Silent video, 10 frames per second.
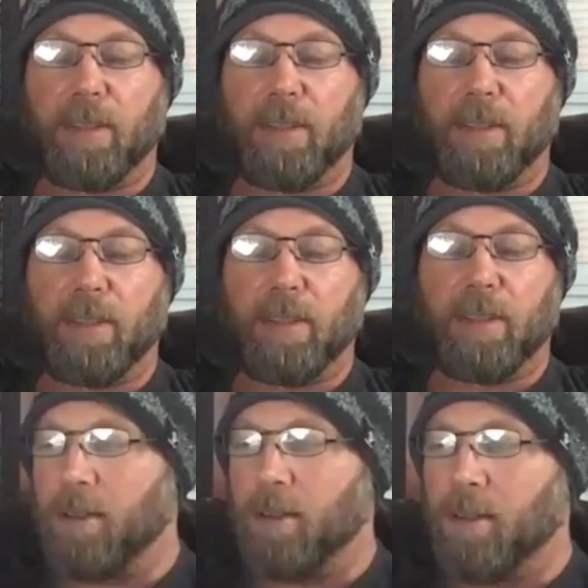in what we
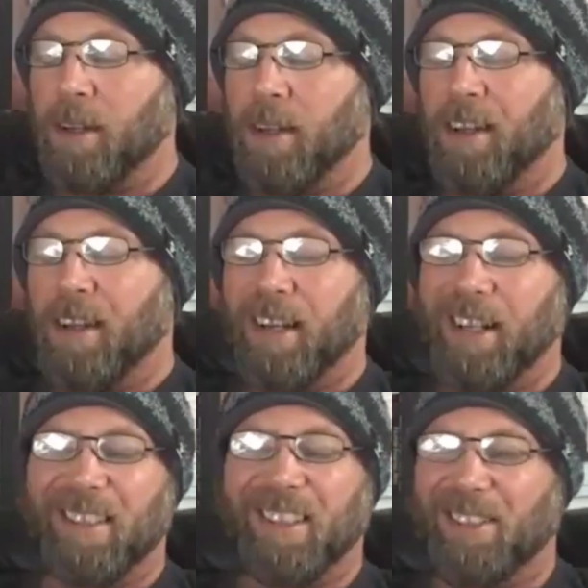do.
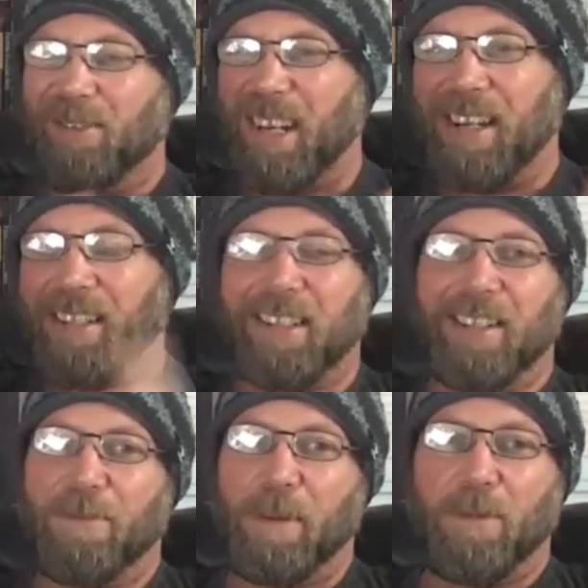And so that's why,
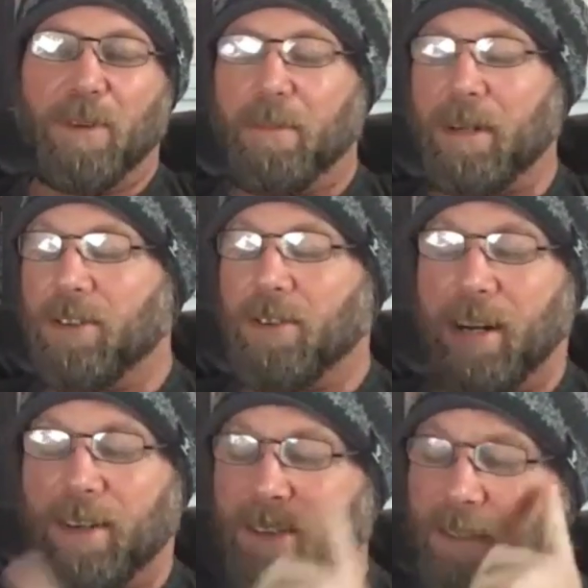if people want to be
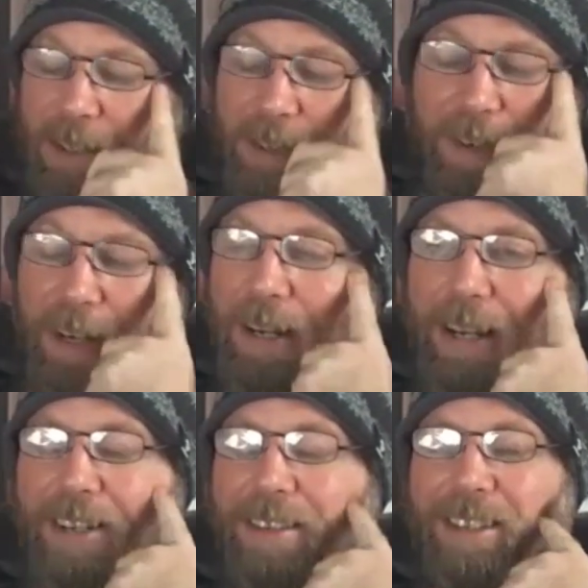detractors, that's fine.